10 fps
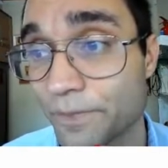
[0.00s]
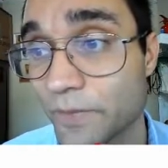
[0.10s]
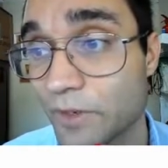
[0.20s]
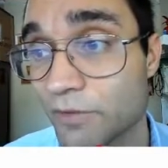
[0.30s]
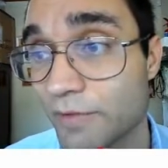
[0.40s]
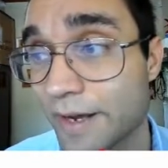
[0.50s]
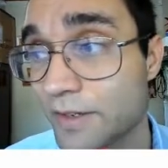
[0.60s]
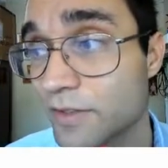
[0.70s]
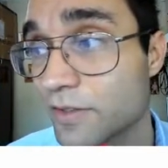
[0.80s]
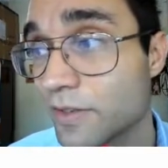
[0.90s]

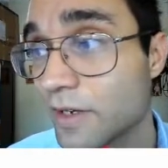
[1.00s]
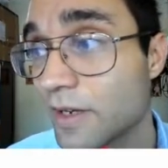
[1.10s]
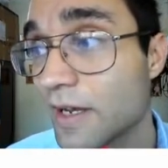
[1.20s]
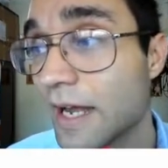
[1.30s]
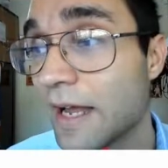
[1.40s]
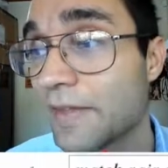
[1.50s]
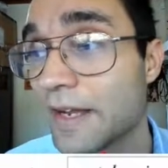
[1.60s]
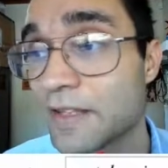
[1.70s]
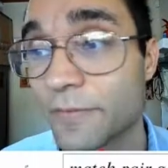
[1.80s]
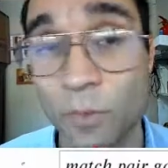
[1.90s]
Great. And then there's a
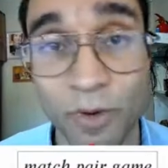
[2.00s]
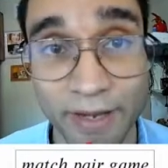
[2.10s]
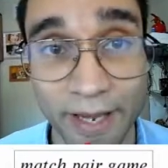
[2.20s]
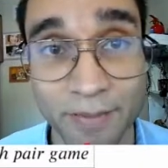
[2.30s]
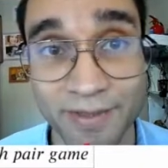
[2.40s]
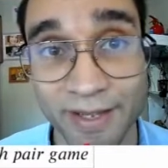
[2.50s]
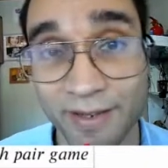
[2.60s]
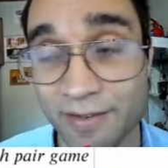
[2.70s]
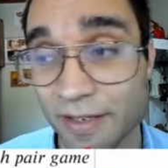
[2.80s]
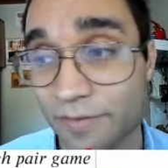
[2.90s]
few more games at the
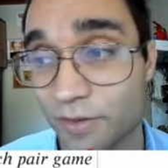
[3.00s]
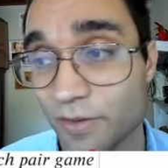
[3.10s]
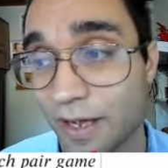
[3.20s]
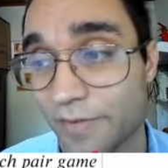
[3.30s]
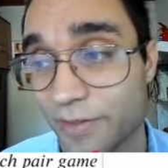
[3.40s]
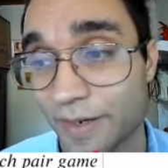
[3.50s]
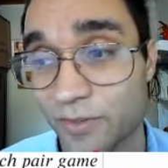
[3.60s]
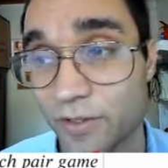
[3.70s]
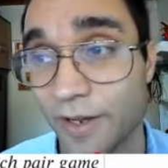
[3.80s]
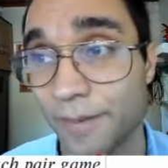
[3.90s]
end if you have some extra
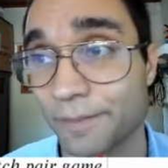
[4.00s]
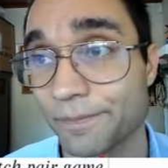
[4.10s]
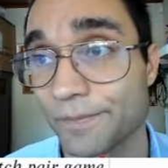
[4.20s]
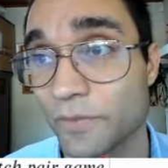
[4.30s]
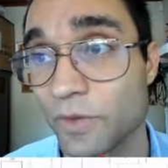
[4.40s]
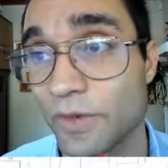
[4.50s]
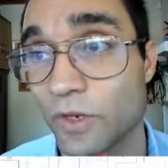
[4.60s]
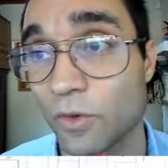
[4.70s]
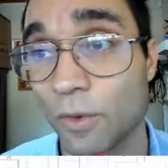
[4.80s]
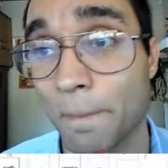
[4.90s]
time. Really
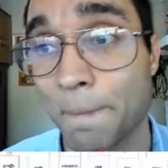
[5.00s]
cool.